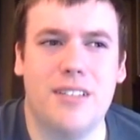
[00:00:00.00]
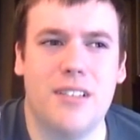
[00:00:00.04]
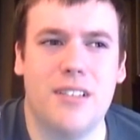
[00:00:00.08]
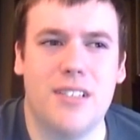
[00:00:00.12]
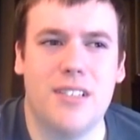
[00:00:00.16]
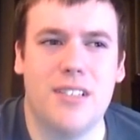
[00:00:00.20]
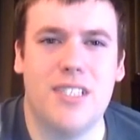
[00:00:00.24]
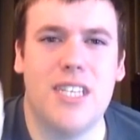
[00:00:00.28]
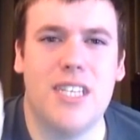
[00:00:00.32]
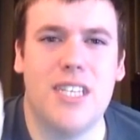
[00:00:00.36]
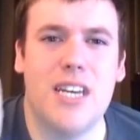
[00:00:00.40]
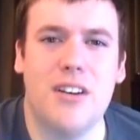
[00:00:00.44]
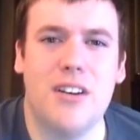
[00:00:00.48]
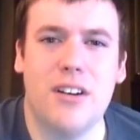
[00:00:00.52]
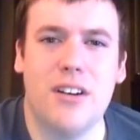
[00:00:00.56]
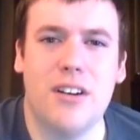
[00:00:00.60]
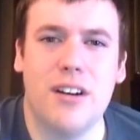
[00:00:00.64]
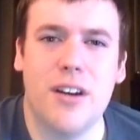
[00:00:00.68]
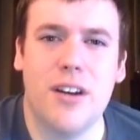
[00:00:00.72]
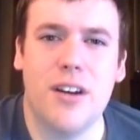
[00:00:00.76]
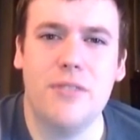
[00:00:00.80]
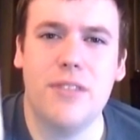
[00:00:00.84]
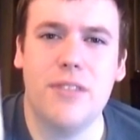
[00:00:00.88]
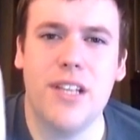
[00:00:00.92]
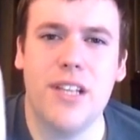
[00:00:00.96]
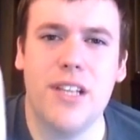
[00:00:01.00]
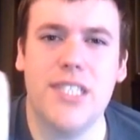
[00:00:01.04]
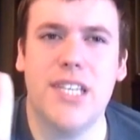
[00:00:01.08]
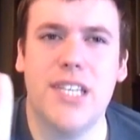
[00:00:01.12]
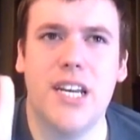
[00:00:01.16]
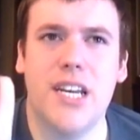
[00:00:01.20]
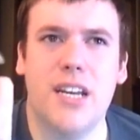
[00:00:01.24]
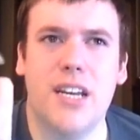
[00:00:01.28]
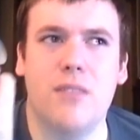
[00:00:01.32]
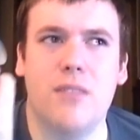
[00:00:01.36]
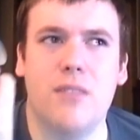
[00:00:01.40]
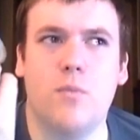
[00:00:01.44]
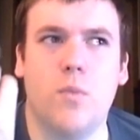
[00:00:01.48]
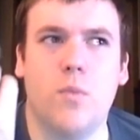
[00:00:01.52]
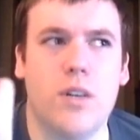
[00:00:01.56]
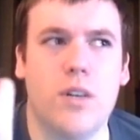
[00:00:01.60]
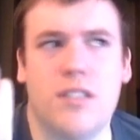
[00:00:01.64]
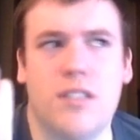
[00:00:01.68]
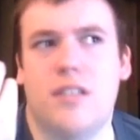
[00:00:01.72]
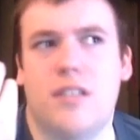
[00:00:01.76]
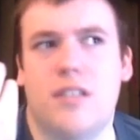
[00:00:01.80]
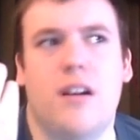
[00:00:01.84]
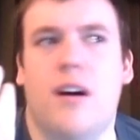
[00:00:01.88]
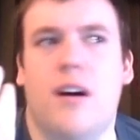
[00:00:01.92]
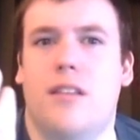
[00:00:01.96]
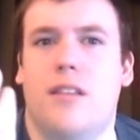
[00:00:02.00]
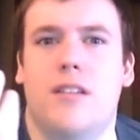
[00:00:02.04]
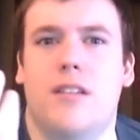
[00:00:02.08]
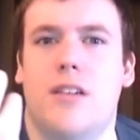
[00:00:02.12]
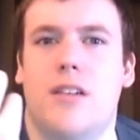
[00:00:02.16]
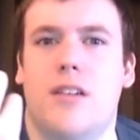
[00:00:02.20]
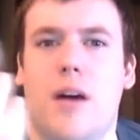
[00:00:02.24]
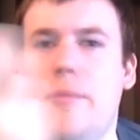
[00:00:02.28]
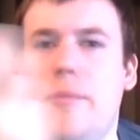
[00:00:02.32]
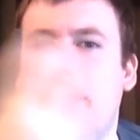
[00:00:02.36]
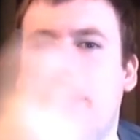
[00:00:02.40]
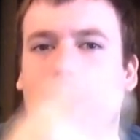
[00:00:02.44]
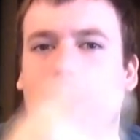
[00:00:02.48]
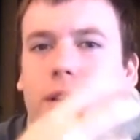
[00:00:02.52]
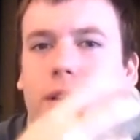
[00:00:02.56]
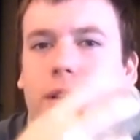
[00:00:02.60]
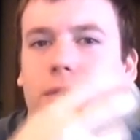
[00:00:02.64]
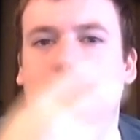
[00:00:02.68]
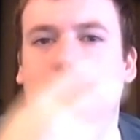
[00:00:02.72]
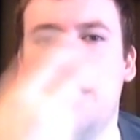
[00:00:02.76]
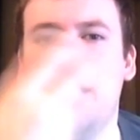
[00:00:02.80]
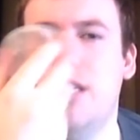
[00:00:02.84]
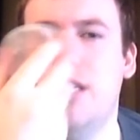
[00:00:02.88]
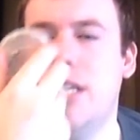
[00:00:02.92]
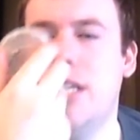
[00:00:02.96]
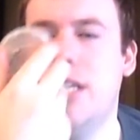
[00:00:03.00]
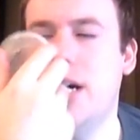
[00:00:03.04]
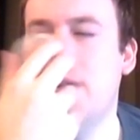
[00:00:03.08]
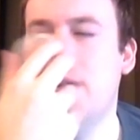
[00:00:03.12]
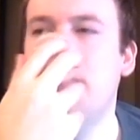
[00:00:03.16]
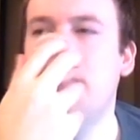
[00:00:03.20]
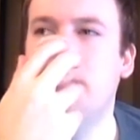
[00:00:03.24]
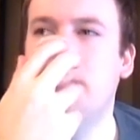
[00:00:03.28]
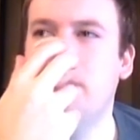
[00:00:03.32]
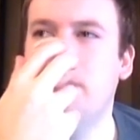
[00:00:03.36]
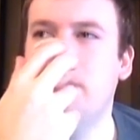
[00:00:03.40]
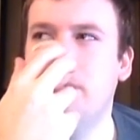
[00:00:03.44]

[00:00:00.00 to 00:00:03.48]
the cedar note that's in it was not the dominant note this time.